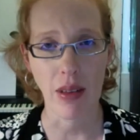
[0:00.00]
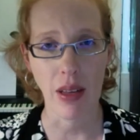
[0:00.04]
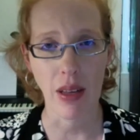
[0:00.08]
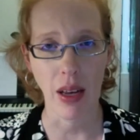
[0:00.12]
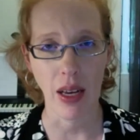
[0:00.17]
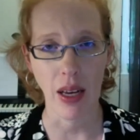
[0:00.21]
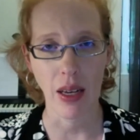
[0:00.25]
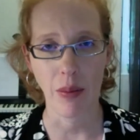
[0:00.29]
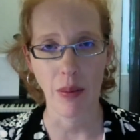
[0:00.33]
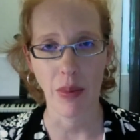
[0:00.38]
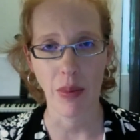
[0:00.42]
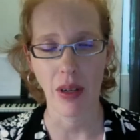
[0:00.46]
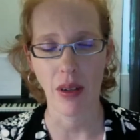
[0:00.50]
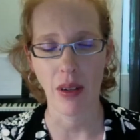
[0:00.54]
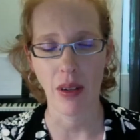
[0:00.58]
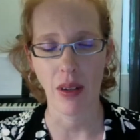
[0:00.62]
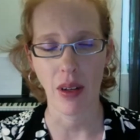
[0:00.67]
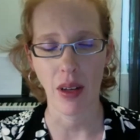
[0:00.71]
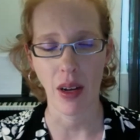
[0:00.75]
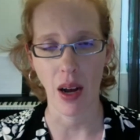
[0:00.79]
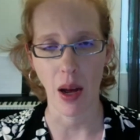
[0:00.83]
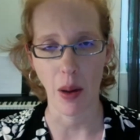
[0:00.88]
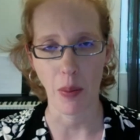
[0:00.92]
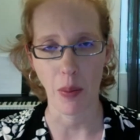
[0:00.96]
I am
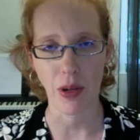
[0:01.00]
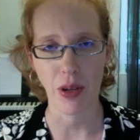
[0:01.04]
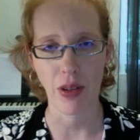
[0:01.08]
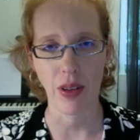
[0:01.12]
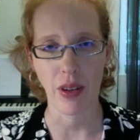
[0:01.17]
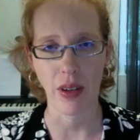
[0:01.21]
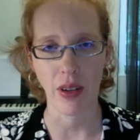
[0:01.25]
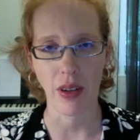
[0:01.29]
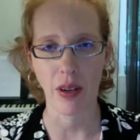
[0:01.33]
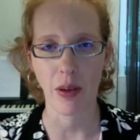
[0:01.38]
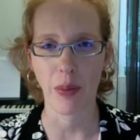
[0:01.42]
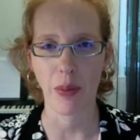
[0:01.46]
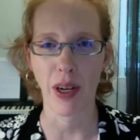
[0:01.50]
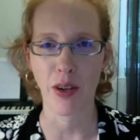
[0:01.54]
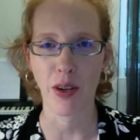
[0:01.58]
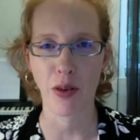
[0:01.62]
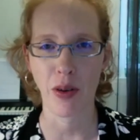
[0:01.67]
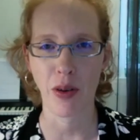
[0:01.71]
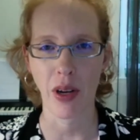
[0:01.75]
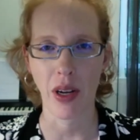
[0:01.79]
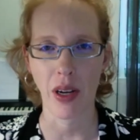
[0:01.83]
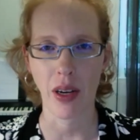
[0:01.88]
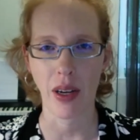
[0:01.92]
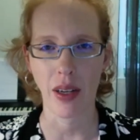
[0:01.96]
an opera singer by
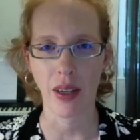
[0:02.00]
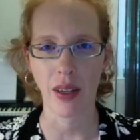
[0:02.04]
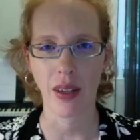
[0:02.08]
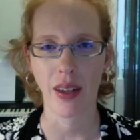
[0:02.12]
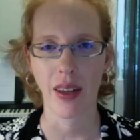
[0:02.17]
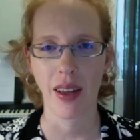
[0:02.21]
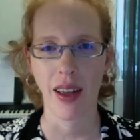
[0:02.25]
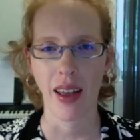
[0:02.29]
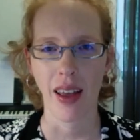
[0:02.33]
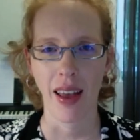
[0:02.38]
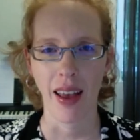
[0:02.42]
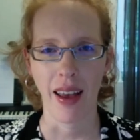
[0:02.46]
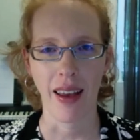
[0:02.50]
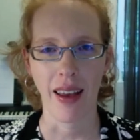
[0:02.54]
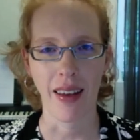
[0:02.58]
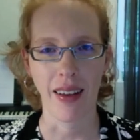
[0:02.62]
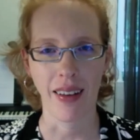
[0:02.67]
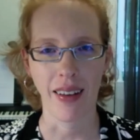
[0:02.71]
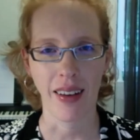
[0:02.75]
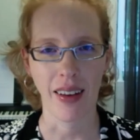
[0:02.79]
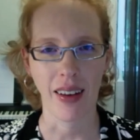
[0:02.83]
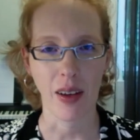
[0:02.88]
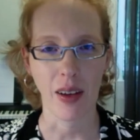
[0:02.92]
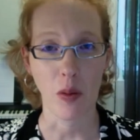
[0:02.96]
training, and
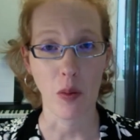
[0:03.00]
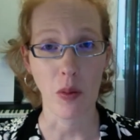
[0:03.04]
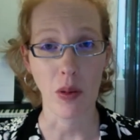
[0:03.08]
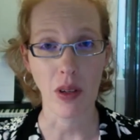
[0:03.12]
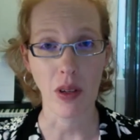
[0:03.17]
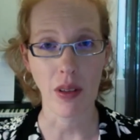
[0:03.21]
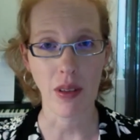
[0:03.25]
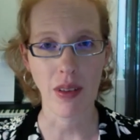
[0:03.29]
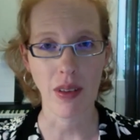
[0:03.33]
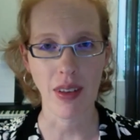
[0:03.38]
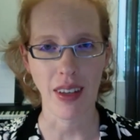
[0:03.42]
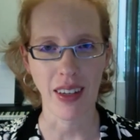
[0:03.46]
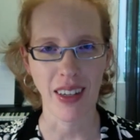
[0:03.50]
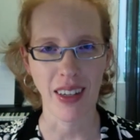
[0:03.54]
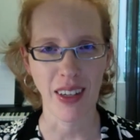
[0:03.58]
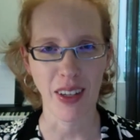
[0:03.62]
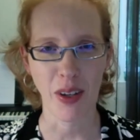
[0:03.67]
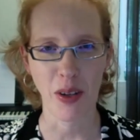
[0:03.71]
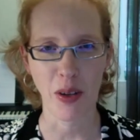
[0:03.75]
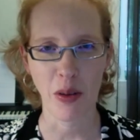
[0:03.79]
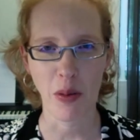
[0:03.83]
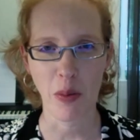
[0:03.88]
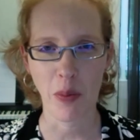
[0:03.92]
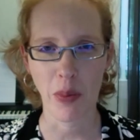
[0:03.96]
I will sing at
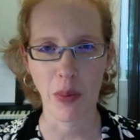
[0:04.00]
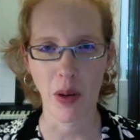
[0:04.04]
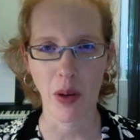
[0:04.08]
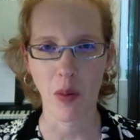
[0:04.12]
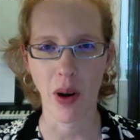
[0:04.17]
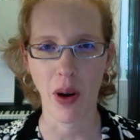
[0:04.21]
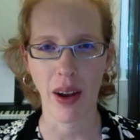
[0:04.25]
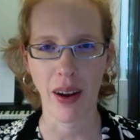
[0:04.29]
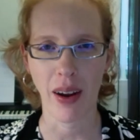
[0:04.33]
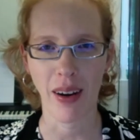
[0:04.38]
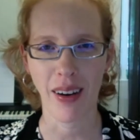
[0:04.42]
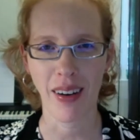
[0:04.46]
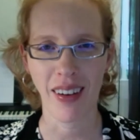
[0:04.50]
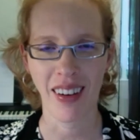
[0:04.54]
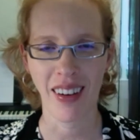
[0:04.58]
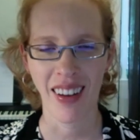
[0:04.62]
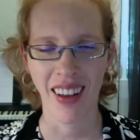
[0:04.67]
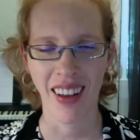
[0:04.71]
you, beware.